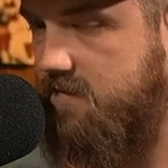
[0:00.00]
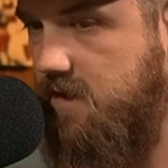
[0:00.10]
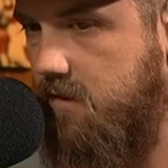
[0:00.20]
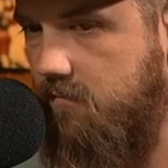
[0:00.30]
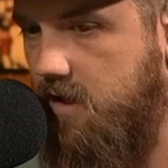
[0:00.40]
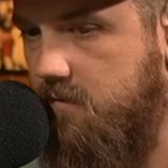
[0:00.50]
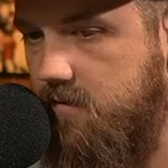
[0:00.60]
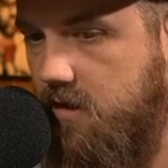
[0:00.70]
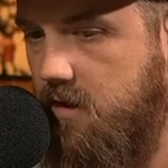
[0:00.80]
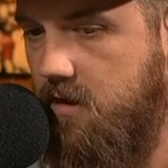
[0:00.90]
or the second
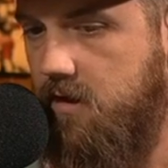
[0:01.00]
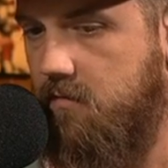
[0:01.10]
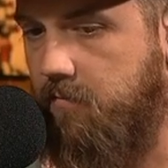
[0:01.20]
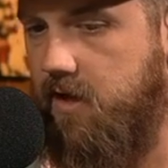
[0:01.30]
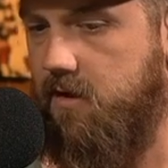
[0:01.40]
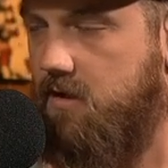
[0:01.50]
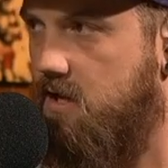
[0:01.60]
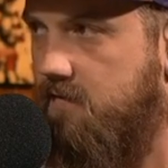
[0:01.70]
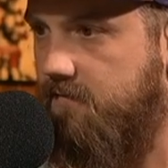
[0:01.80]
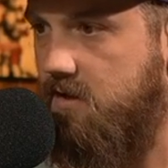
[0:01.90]
round. But
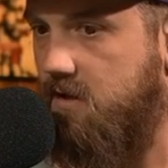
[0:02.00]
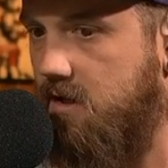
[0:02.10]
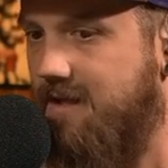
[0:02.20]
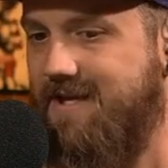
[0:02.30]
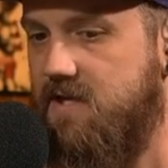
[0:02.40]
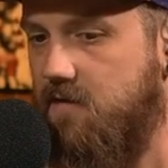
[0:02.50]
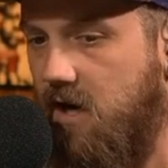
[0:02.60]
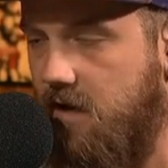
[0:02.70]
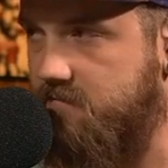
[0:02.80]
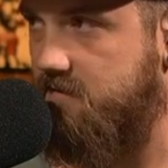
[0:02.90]
if the elite
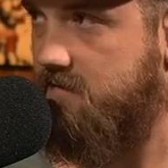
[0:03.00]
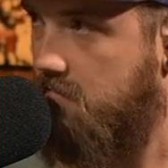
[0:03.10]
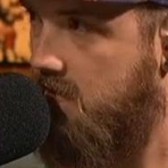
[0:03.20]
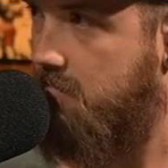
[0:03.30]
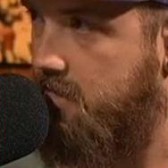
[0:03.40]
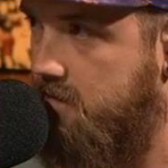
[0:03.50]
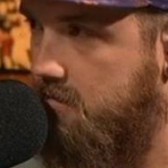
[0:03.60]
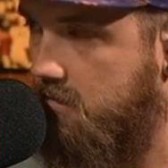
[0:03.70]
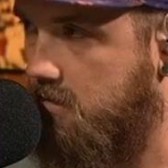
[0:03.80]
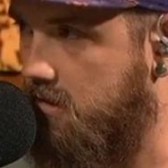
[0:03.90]
options, in my opinion,
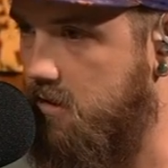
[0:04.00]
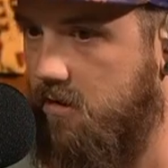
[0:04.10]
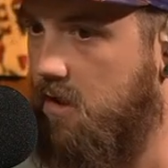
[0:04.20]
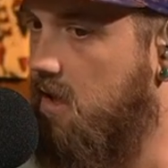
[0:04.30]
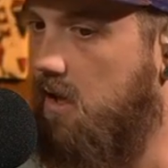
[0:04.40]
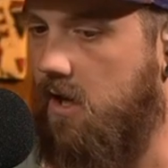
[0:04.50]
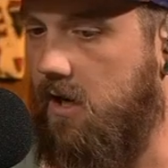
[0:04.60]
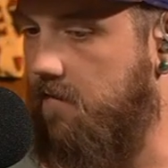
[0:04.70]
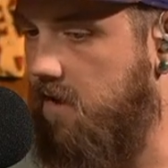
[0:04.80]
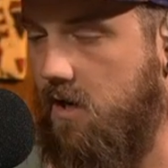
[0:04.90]
are gone,
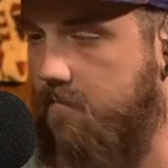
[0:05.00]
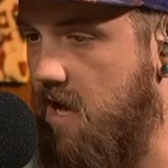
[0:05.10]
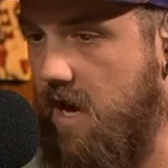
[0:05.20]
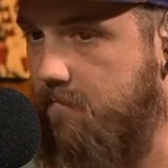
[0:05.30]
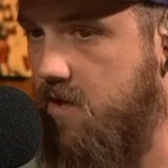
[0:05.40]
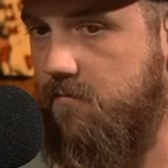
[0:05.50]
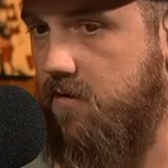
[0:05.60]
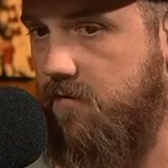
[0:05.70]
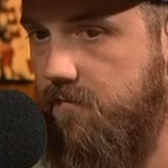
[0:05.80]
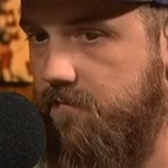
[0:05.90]
uh, then I'm happy
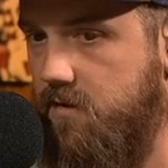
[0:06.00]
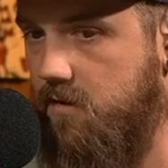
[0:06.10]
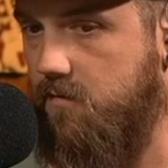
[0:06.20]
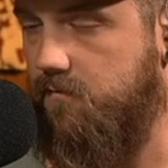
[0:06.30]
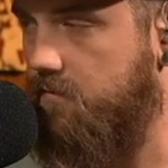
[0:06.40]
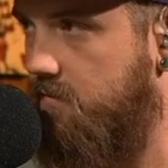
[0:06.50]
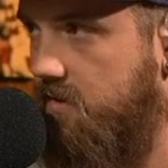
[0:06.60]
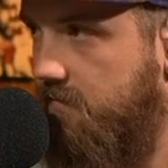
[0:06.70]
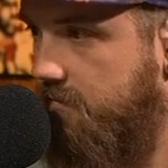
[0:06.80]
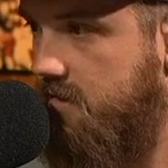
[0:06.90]
with you know
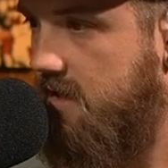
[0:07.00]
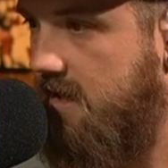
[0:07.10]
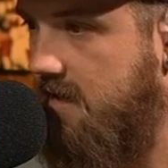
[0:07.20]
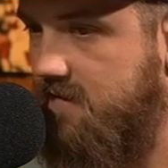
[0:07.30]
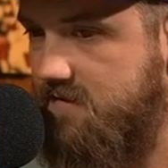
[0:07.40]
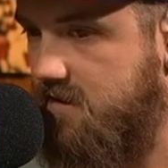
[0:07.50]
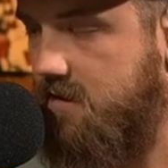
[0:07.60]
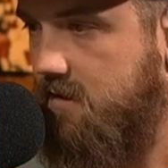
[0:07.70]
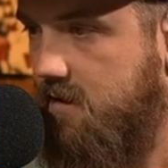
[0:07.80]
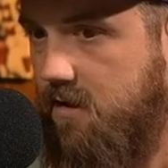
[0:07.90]
the three guys
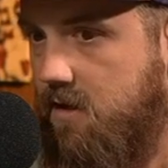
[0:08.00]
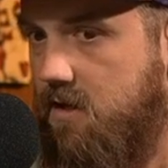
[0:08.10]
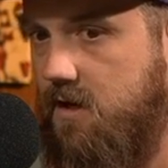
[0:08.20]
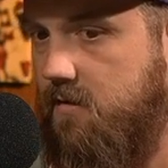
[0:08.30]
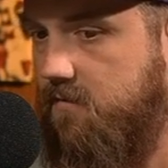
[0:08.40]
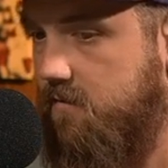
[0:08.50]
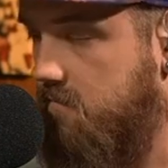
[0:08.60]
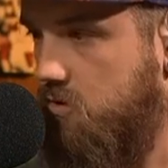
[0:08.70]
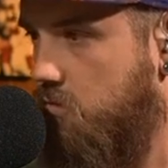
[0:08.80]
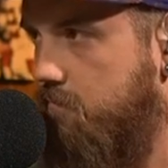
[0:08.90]
like and also
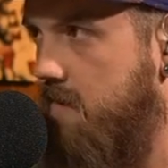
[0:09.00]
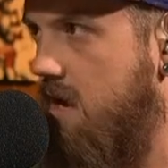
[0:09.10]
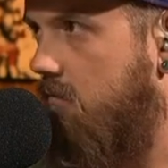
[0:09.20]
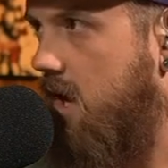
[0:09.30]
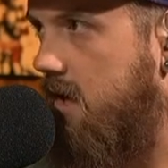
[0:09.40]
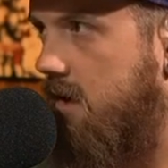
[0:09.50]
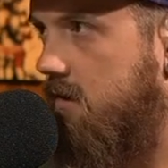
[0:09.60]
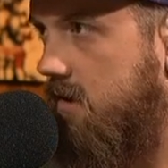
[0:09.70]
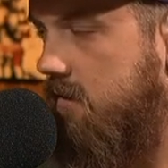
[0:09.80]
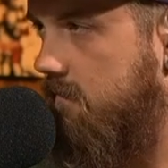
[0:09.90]
you know Matt Ryan.
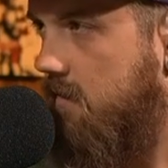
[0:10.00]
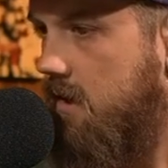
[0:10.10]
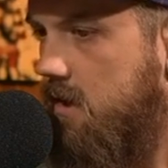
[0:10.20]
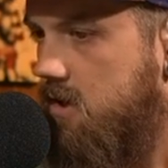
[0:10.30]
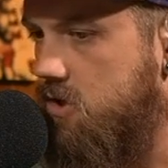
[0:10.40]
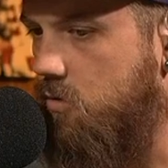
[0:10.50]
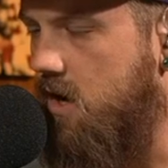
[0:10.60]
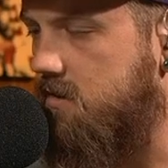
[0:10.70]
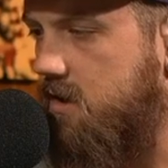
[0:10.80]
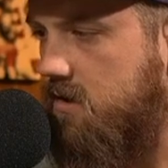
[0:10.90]
Like mm -hmm. you mm-hmm.
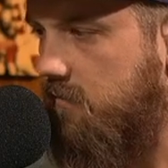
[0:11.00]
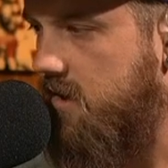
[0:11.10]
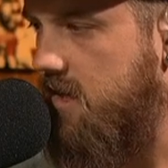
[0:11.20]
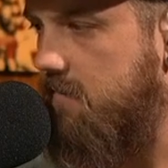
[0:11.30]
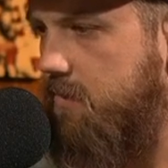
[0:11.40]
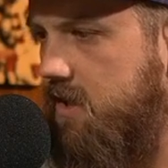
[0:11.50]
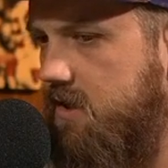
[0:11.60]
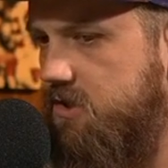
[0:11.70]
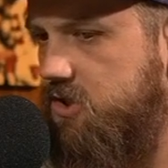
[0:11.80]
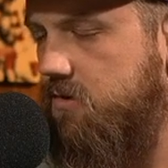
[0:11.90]
want the three
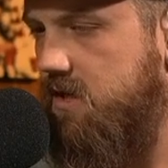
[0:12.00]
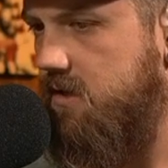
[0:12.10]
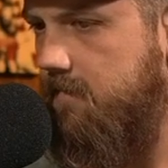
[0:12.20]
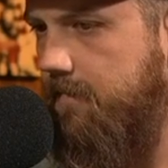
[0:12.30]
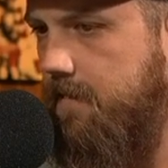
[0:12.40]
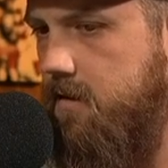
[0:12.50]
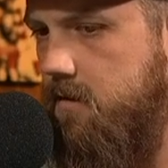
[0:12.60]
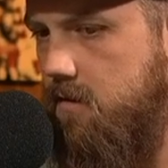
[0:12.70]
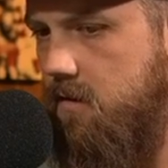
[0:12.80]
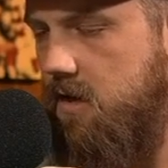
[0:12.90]
because you
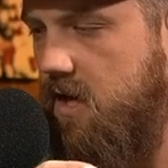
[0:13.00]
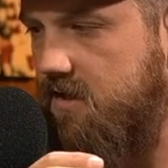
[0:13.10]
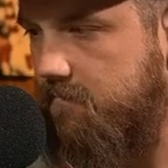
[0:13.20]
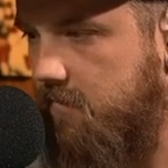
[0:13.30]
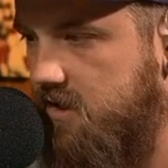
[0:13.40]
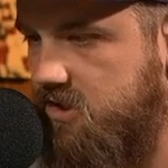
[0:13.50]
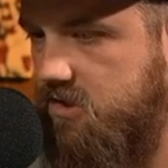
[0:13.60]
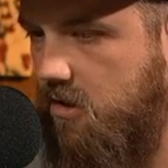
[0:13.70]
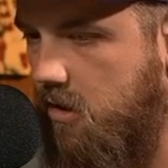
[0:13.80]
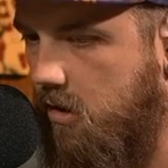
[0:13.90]
it's much
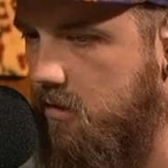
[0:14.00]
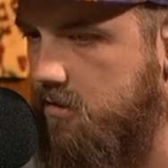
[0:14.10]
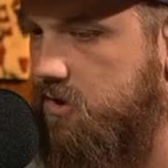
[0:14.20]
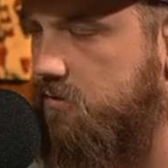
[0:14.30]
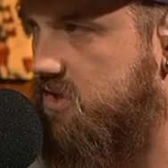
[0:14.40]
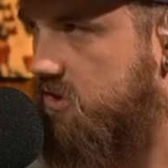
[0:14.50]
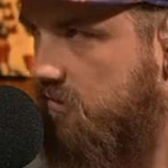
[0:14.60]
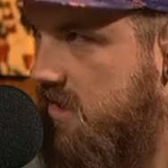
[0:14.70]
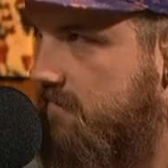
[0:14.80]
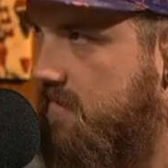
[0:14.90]
harder to
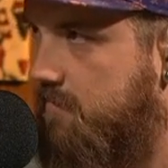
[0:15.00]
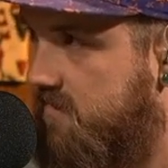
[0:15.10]
stream the